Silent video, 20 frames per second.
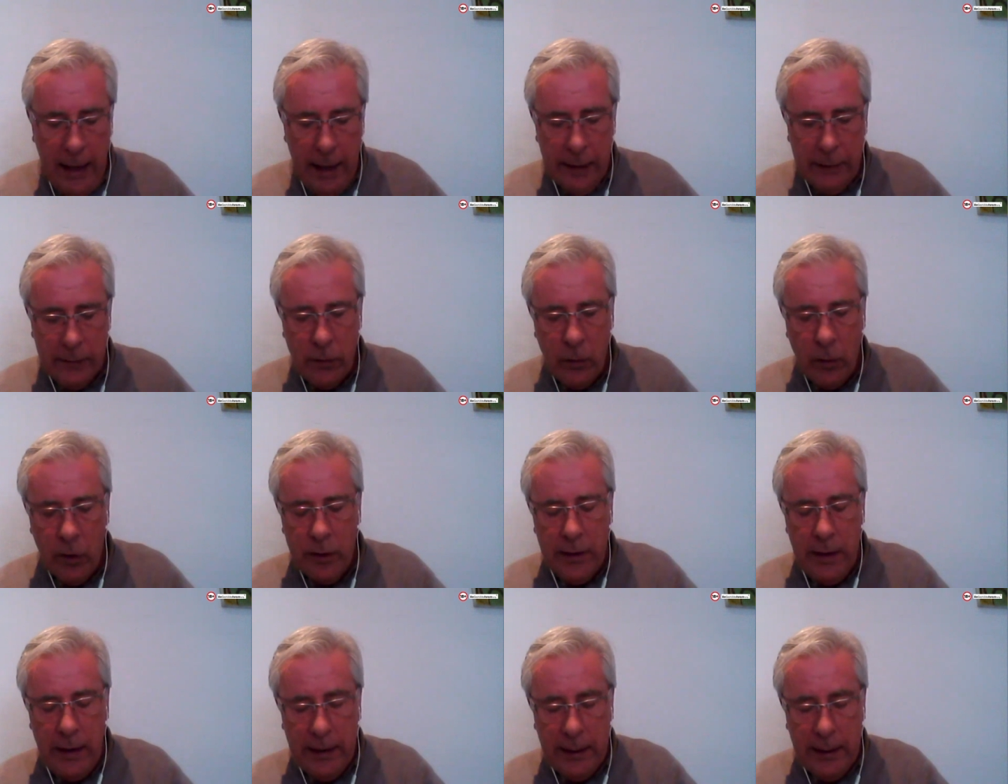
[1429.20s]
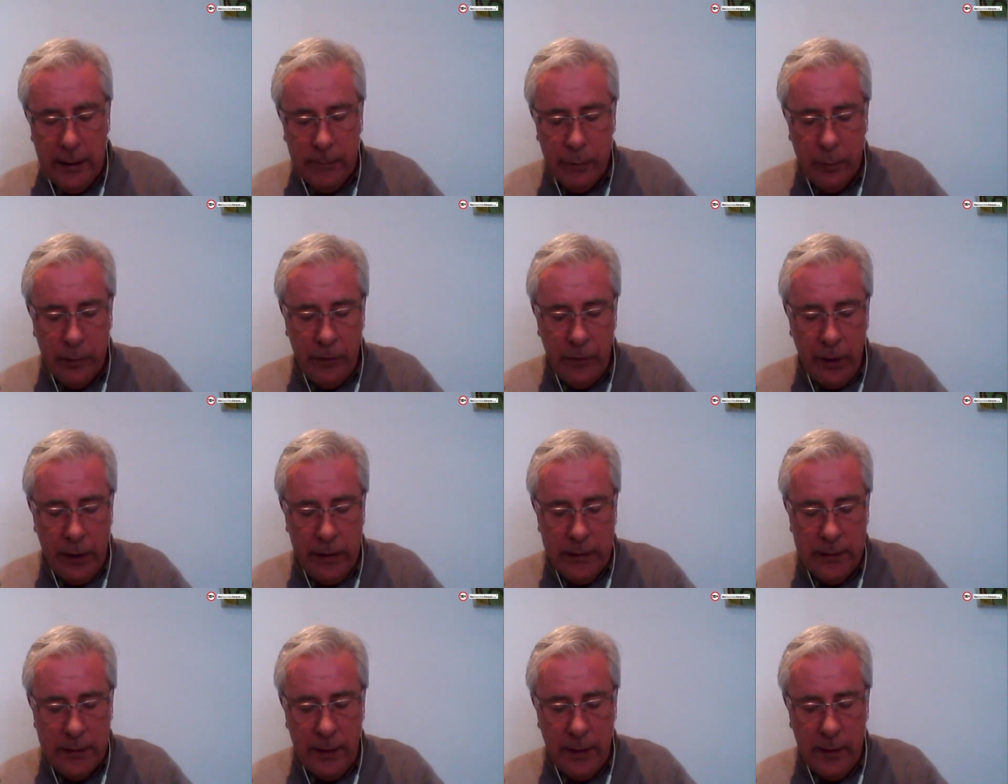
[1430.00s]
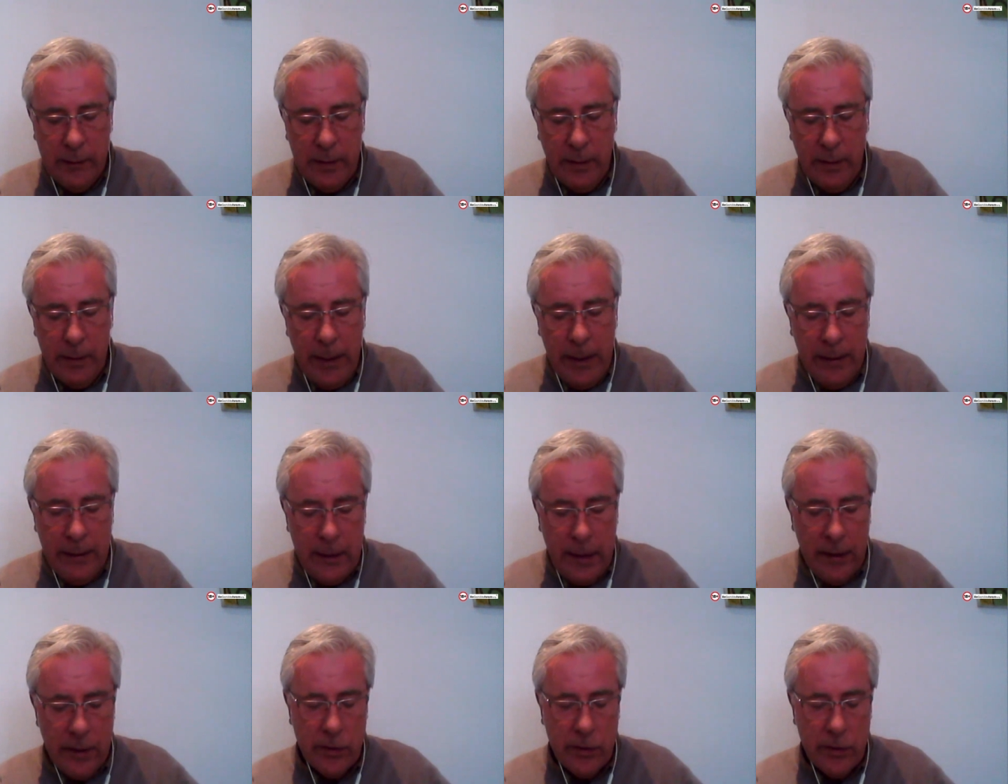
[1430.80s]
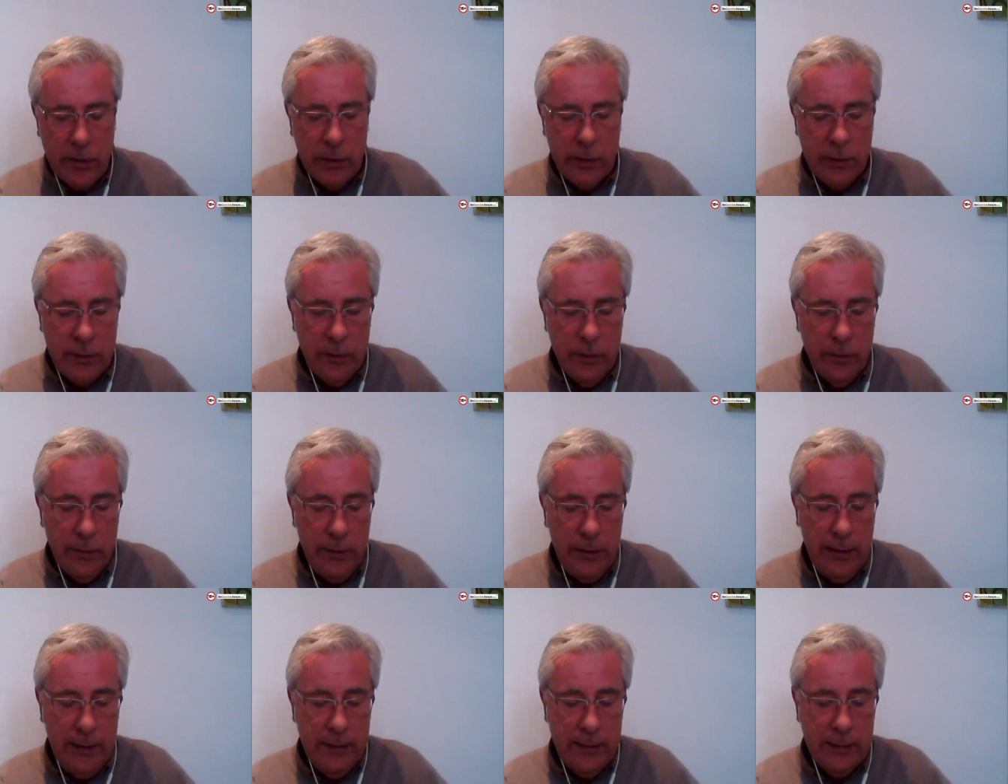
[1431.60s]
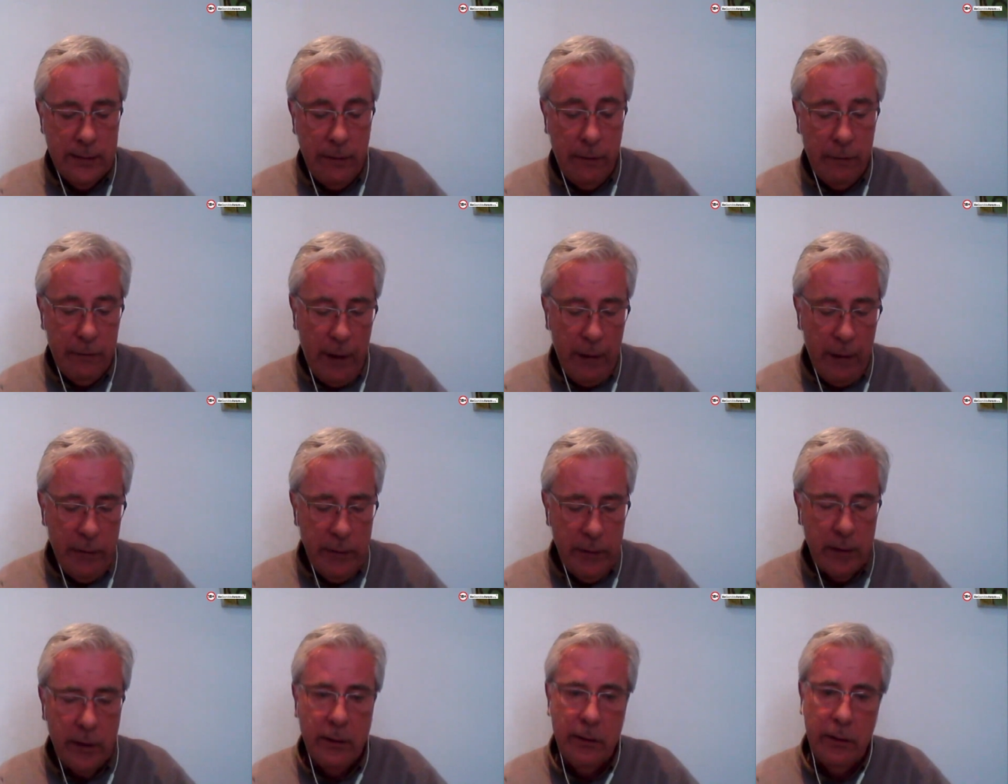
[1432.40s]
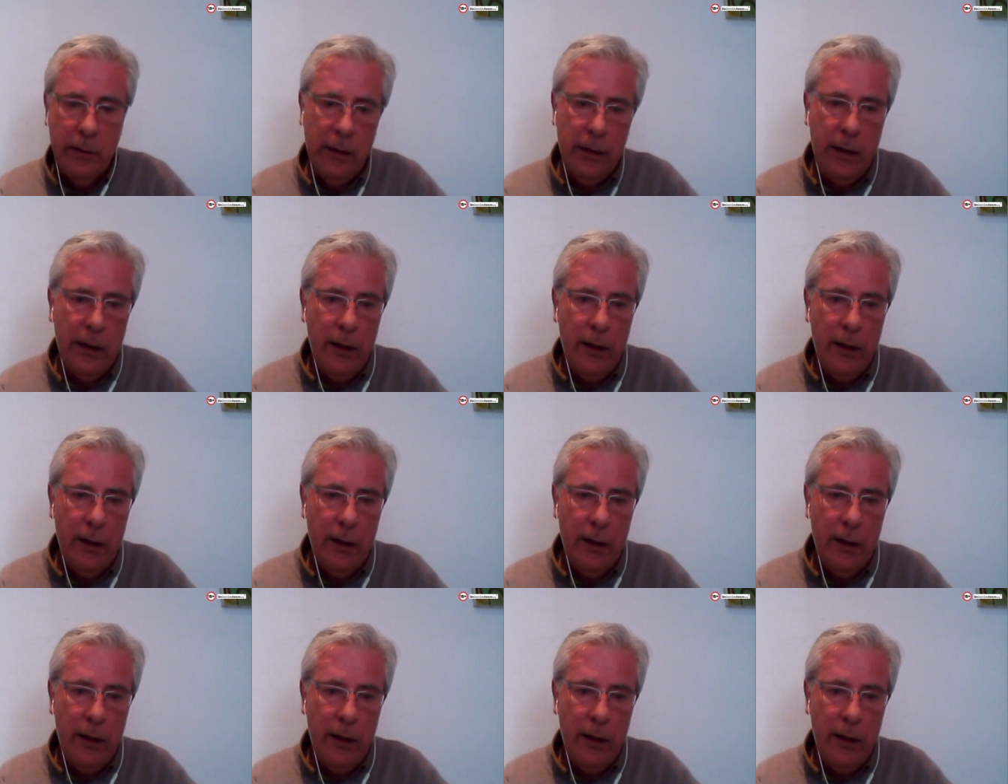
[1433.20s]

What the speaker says: And Gordon Elliott provides the main danger to his farrier,